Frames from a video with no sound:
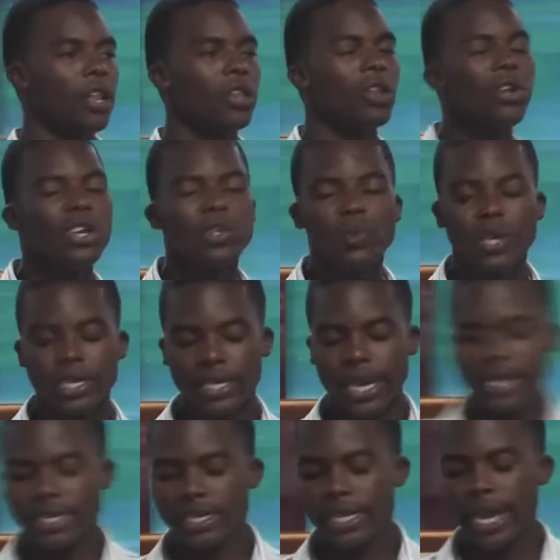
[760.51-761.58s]
Notice what it
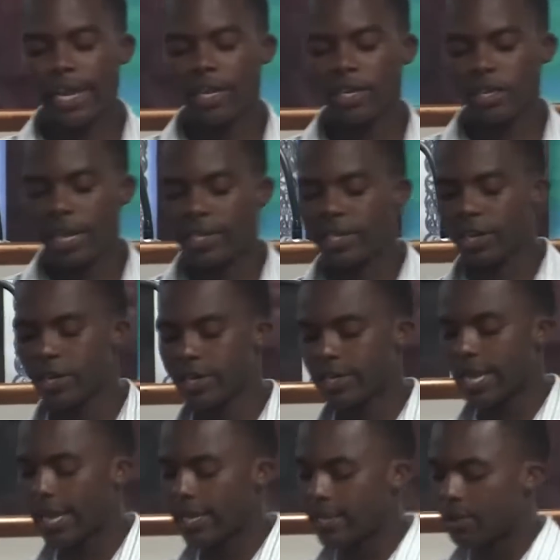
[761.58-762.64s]
says in second, let's turn to
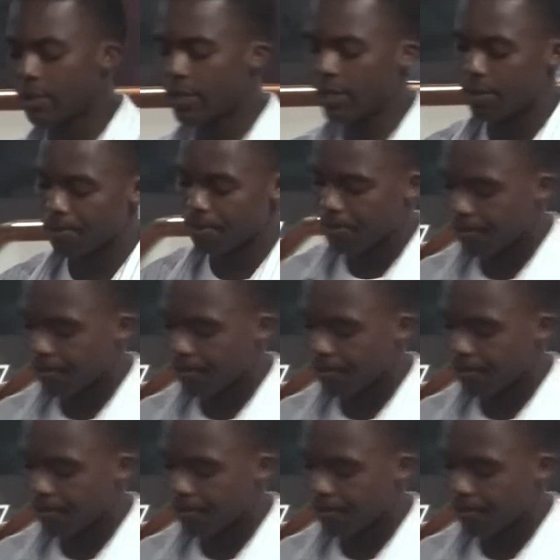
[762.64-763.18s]
second Timothy.